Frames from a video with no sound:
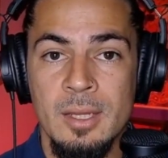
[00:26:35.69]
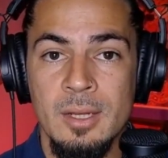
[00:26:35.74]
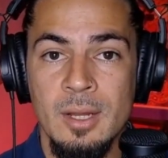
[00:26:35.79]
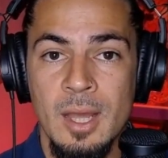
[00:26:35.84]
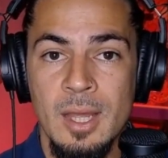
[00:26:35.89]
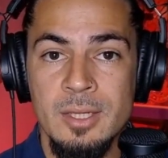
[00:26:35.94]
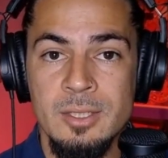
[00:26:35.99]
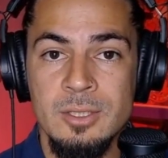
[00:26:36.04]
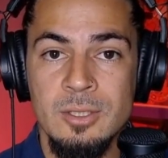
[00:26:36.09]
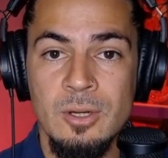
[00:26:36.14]

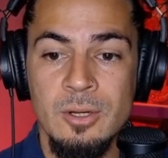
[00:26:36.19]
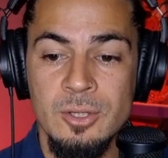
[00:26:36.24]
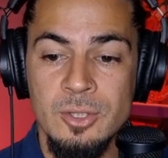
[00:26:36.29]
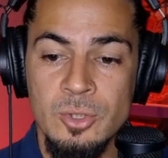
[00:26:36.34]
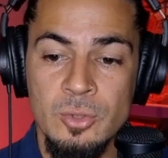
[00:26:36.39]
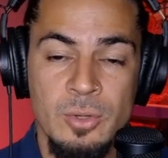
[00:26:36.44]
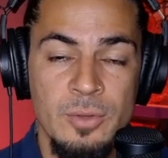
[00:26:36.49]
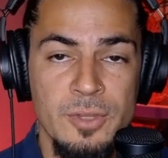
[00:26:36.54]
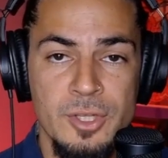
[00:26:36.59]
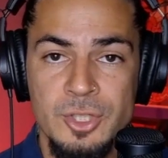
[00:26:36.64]
I start
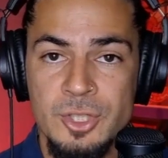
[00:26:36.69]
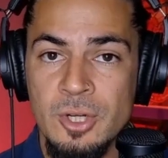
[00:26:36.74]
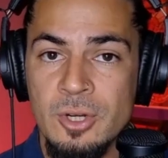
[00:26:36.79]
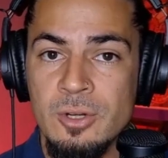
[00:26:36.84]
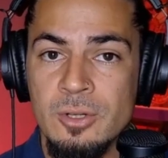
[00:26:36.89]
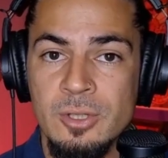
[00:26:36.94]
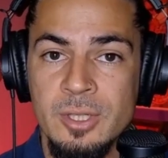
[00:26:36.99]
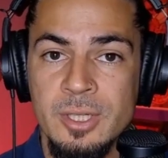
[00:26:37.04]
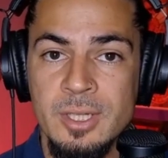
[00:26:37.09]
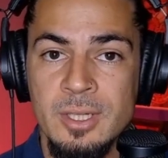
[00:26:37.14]
doing the
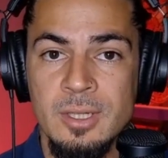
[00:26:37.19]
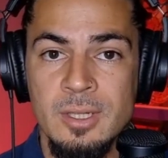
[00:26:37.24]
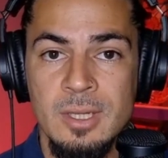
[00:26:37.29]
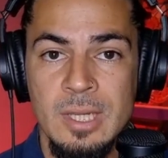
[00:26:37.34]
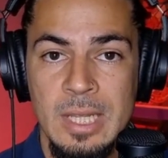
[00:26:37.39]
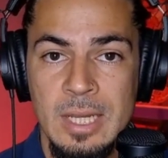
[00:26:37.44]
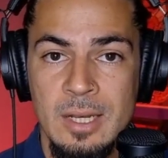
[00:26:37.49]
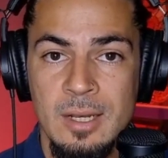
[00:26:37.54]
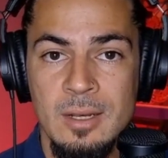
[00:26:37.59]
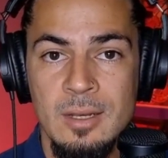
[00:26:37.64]
journaling,
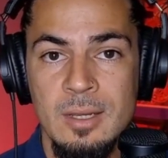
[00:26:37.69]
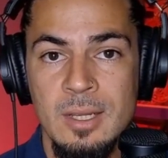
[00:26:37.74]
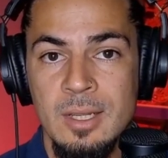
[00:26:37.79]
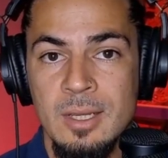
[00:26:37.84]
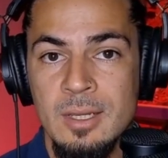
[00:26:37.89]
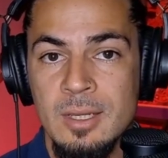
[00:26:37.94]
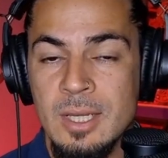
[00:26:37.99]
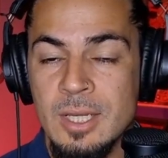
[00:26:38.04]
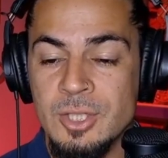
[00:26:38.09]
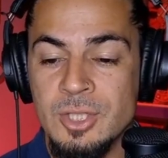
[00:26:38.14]
and
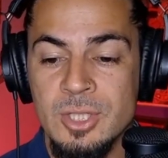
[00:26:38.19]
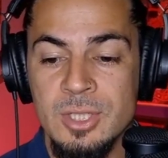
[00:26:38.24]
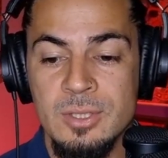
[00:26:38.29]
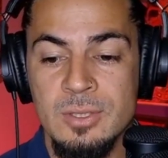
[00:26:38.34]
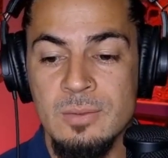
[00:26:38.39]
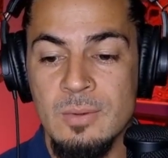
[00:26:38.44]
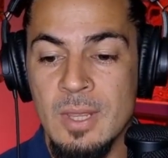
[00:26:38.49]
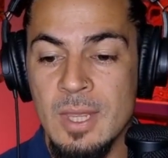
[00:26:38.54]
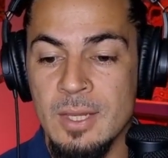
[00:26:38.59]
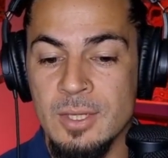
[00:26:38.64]
it
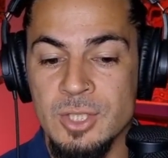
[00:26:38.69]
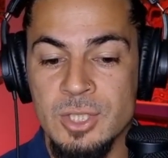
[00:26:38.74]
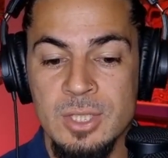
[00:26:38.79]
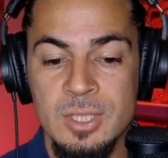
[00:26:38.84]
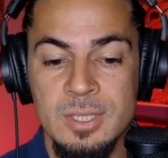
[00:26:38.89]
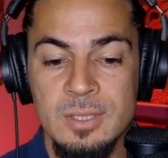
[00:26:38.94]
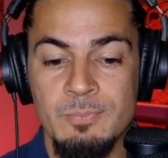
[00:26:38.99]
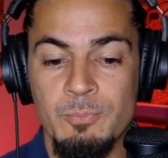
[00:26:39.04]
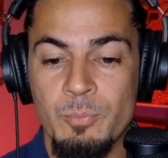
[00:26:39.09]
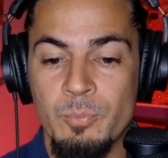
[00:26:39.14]
just
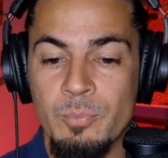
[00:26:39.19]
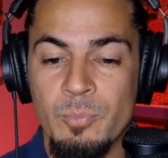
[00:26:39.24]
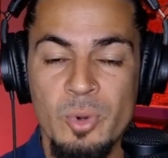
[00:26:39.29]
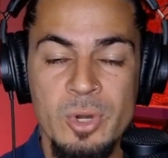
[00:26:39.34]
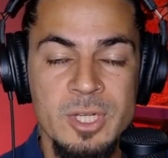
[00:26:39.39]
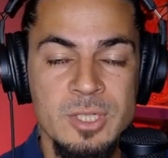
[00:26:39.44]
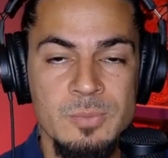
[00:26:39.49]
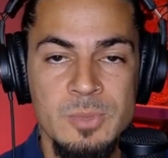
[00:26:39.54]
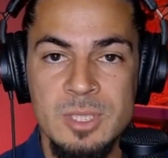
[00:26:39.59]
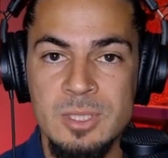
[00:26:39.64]

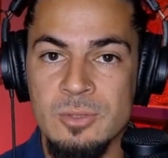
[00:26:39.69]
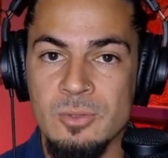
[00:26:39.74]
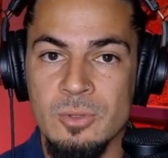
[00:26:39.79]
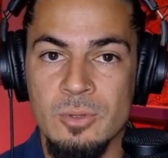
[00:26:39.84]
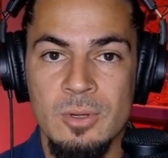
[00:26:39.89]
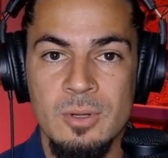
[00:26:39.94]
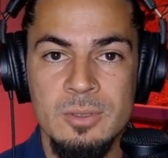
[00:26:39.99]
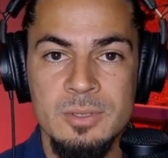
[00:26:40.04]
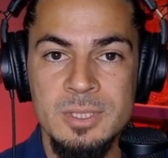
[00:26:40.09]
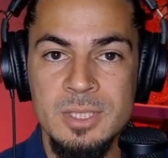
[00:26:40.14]
brings me
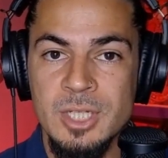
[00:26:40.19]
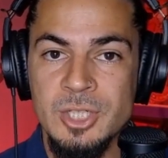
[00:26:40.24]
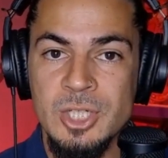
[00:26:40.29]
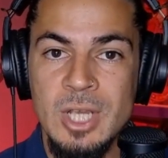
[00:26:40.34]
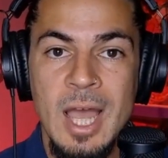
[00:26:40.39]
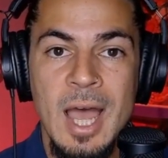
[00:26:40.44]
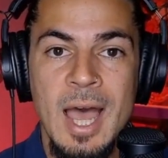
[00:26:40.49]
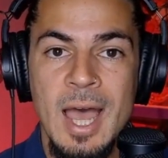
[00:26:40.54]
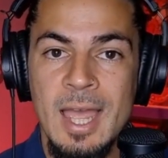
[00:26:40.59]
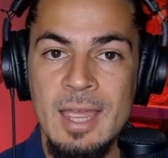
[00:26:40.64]
to such a
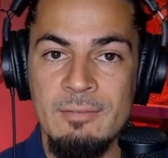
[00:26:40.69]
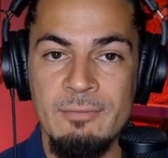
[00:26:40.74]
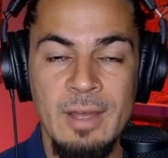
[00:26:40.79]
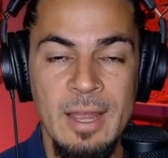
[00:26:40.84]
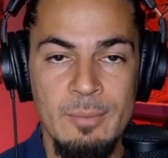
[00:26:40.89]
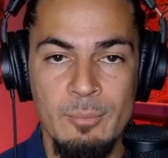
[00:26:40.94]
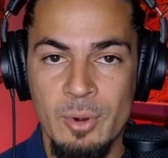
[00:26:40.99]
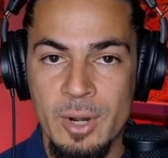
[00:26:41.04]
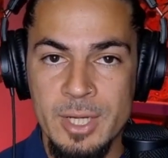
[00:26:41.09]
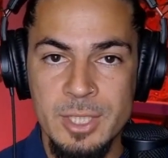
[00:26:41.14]
high
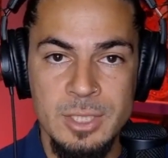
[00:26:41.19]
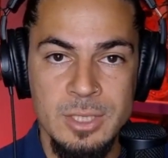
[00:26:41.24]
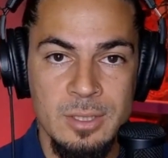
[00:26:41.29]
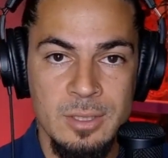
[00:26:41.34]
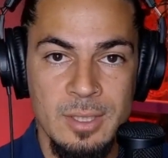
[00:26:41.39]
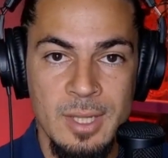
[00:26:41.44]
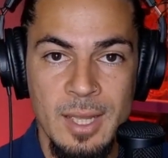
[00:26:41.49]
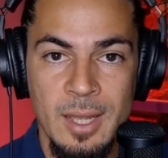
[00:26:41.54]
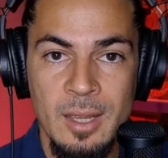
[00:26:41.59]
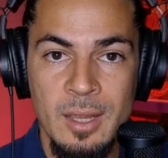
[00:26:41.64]

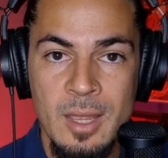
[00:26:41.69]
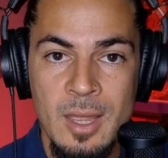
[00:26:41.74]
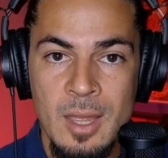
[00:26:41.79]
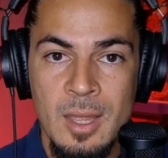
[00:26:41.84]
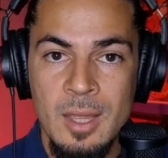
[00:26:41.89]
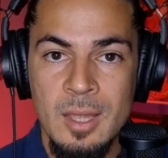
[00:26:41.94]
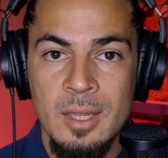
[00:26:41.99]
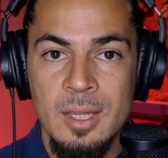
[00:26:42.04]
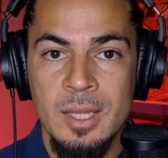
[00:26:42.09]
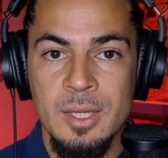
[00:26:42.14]
vibration that
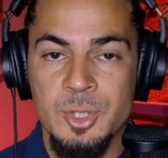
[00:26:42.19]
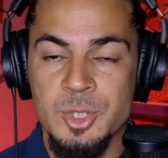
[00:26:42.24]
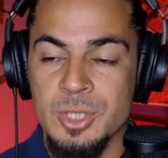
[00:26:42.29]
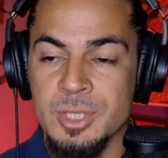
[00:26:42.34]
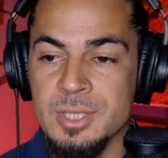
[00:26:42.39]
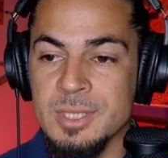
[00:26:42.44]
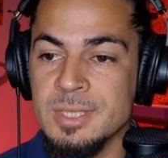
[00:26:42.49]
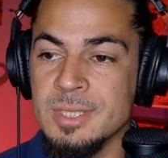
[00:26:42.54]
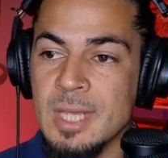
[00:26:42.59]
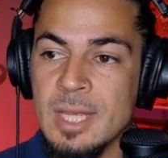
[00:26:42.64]
it
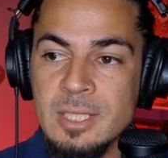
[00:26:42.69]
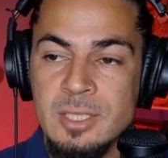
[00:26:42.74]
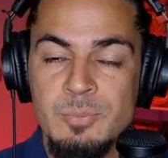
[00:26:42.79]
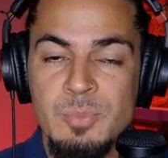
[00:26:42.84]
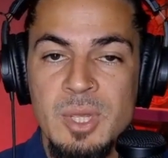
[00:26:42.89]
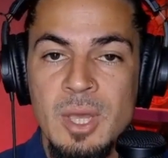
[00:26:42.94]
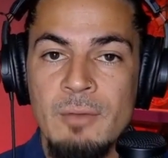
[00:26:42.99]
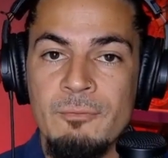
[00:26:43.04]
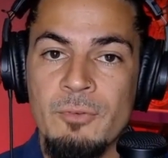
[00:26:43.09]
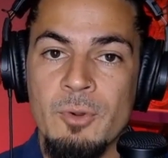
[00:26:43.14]
just sets
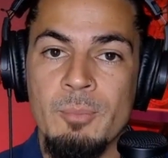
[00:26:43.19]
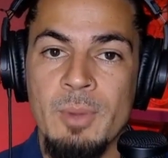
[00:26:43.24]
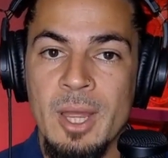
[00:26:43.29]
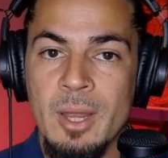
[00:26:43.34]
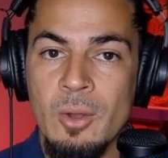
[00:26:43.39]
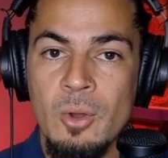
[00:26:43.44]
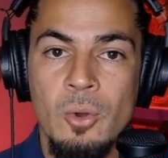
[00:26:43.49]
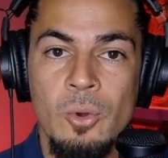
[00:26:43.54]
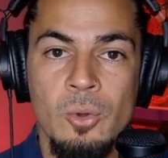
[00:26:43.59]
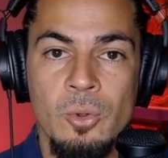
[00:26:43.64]
me up for my
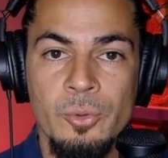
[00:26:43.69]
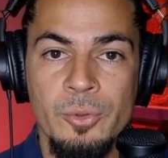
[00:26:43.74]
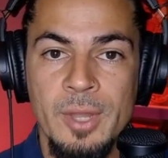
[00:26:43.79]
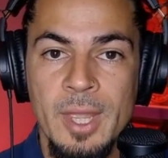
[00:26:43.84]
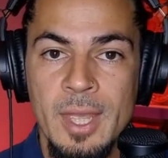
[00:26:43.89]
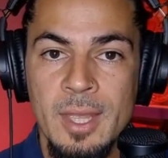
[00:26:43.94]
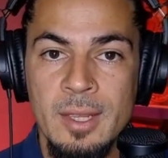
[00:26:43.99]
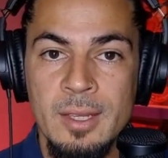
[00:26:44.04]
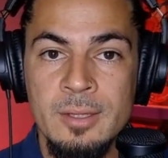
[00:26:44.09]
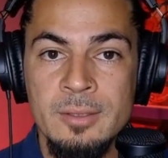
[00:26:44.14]
whole
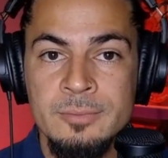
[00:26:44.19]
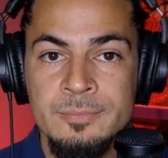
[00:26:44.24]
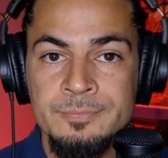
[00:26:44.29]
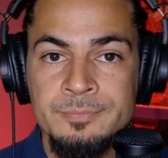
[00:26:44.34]
day,